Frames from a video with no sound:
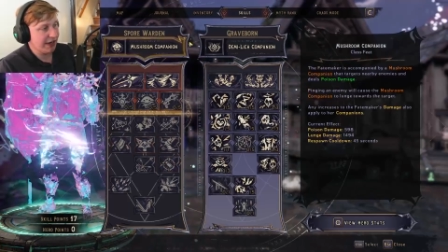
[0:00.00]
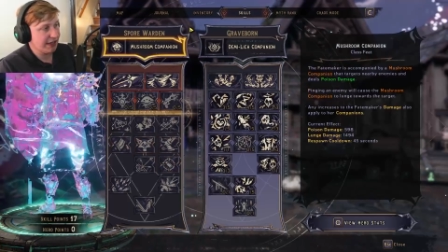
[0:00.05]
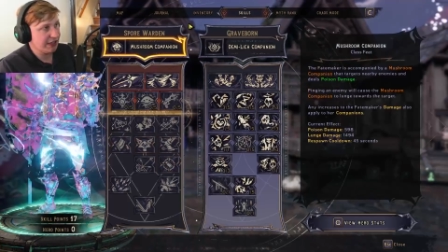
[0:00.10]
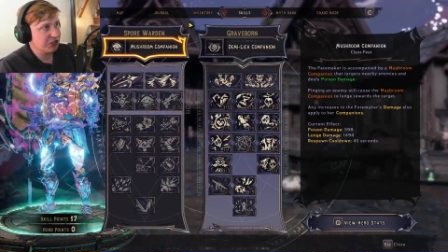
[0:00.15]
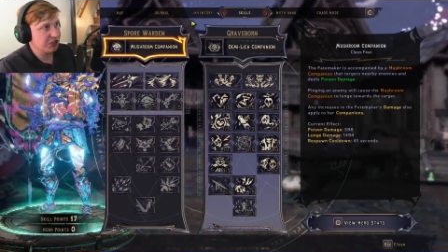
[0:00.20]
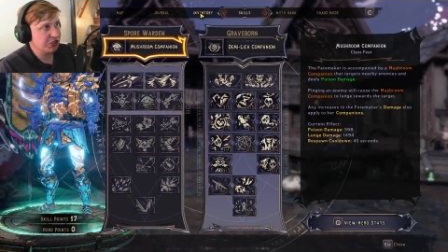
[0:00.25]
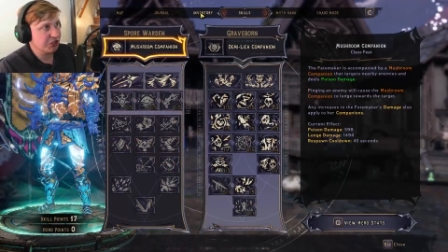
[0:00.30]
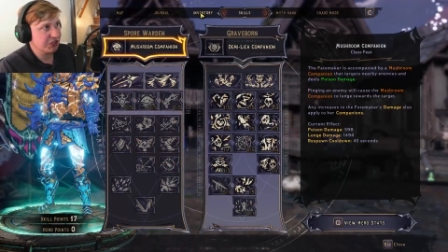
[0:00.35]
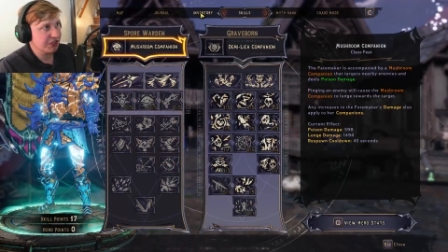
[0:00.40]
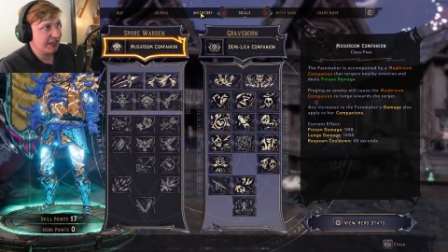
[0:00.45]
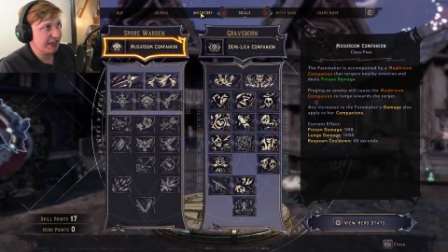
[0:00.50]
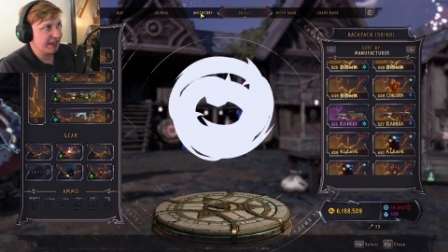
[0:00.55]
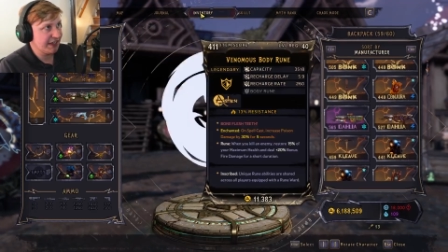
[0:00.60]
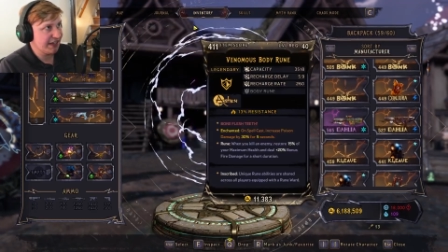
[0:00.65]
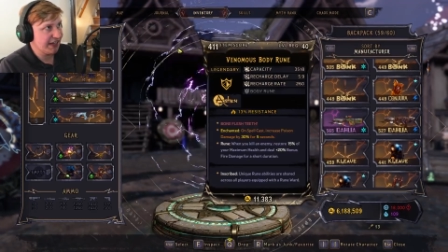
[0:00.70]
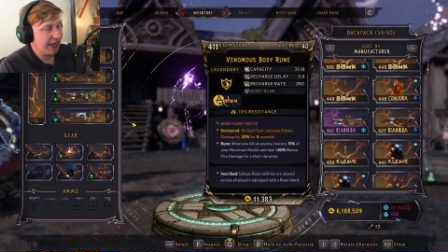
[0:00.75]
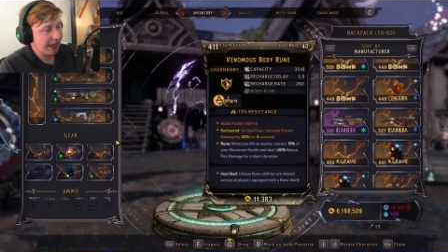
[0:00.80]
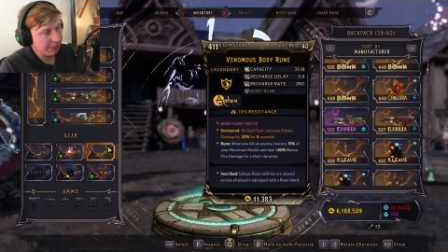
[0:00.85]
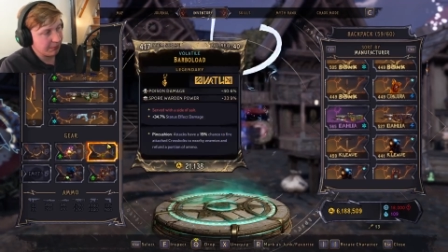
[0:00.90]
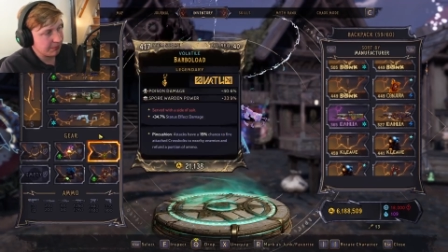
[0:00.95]
Cry is just
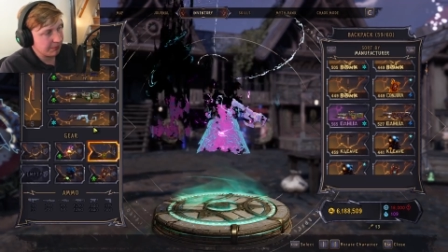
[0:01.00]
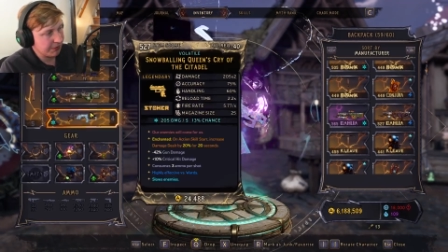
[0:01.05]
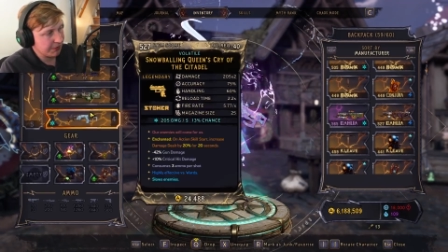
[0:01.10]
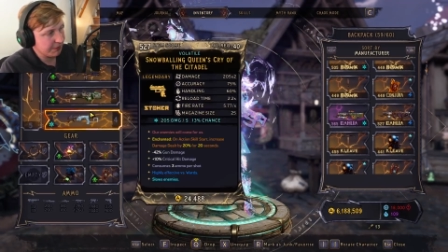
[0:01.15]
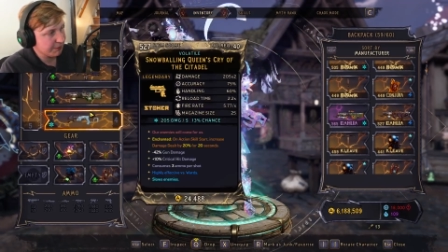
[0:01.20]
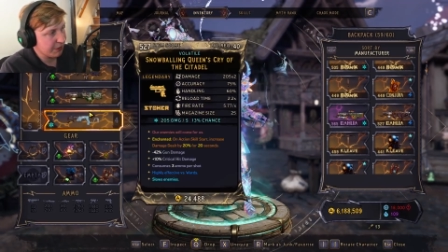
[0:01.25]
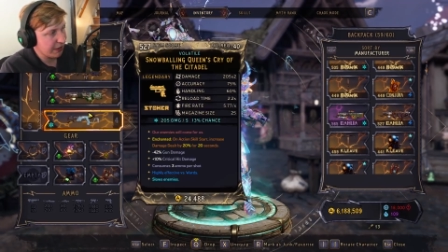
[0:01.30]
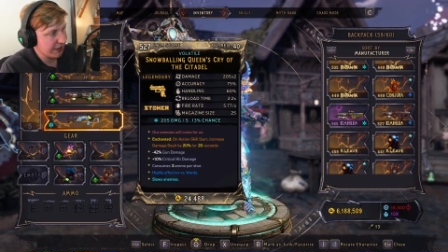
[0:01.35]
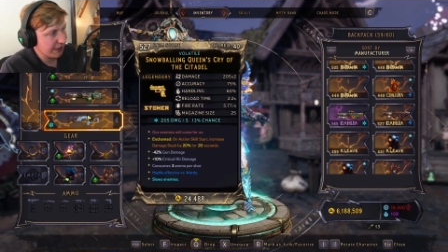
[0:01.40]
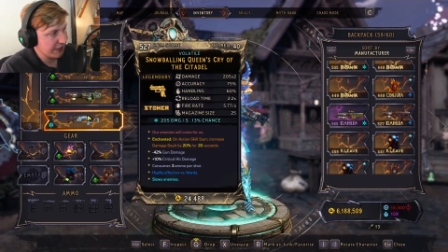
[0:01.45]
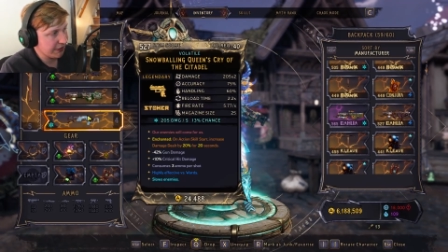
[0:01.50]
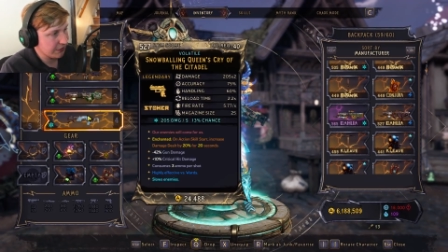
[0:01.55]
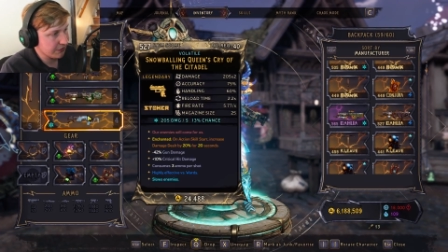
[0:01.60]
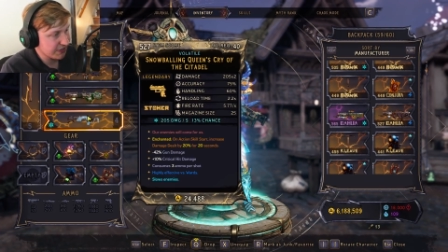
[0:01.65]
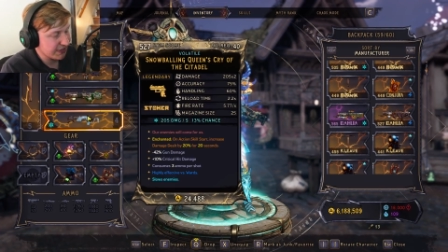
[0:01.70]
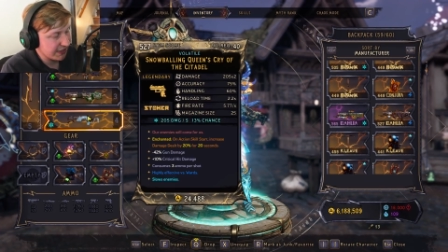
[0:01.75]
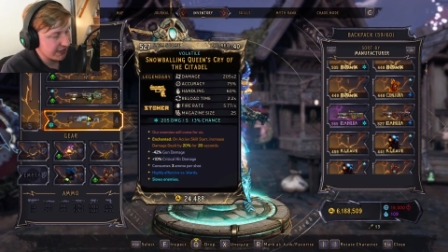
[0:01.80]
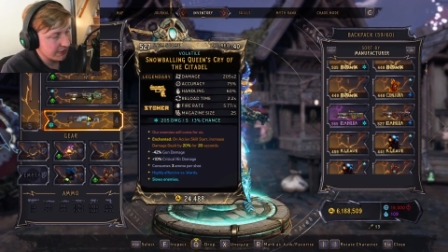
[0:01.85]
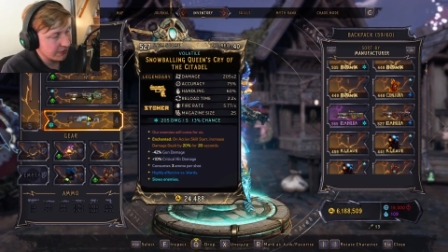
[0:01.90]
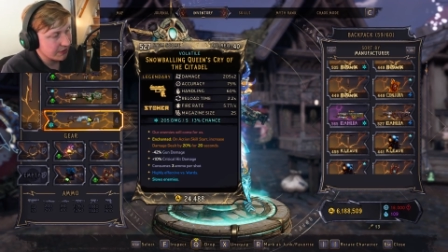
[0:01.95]
incapable of procking the
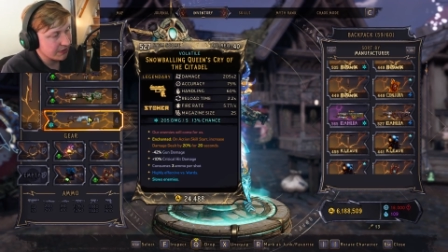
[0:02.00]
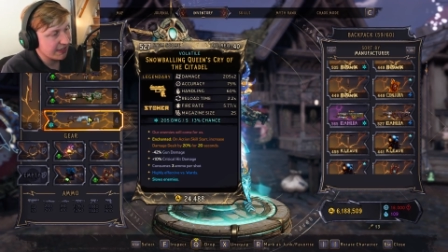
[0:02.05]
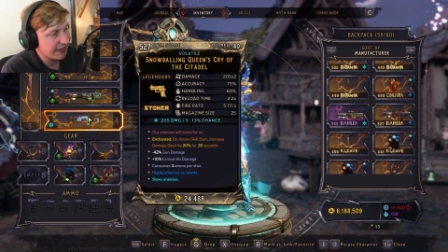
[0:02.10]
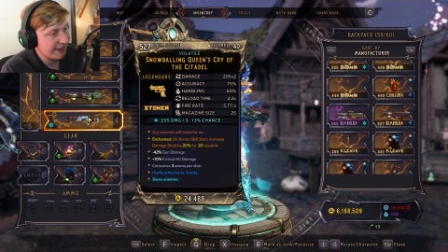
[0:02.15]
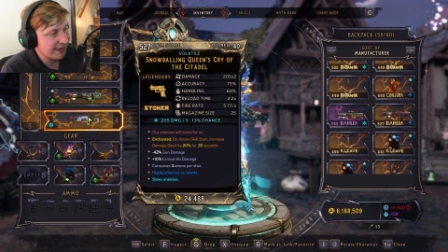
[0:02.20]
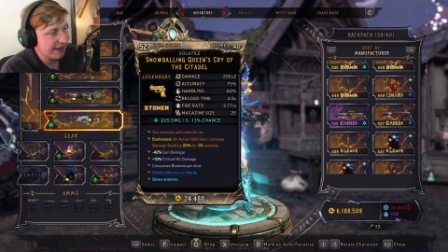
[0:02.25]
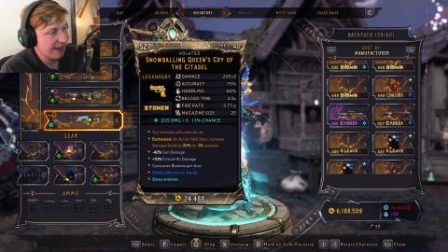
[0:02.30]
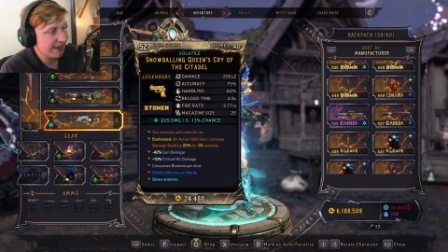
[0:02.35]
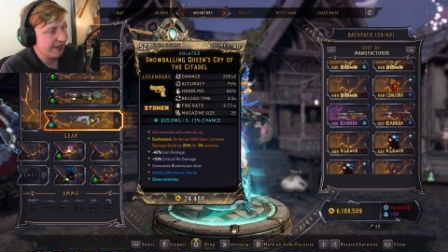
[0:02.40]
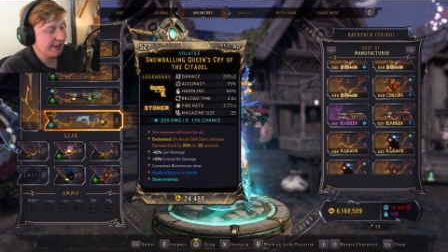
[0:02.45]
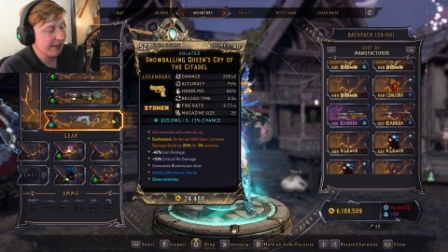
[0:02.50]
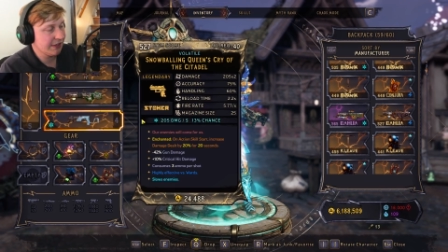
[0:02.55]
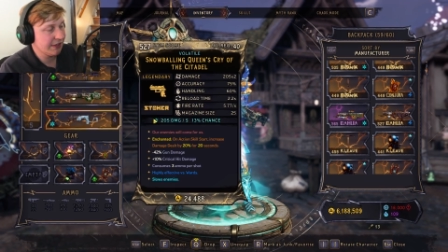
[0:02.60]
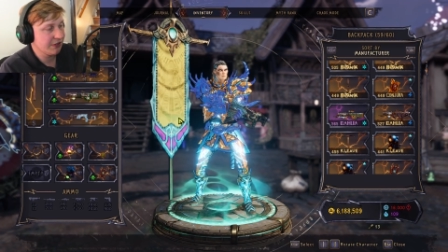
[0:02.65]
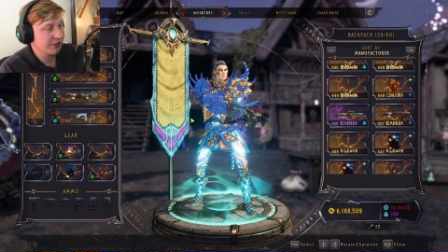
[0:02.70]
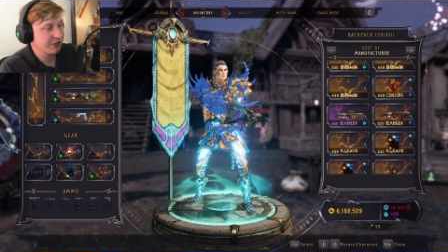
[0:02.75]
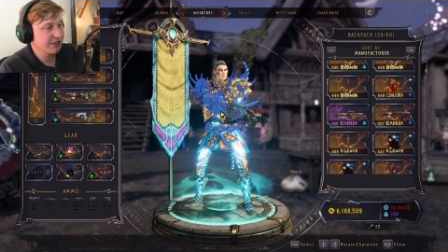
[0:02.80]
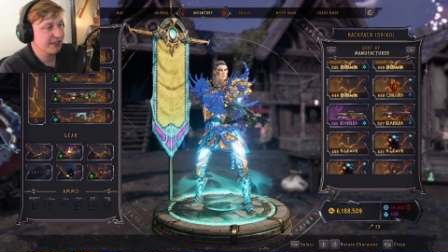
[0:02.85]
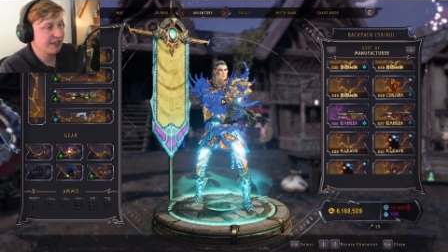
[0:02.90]
skills and any other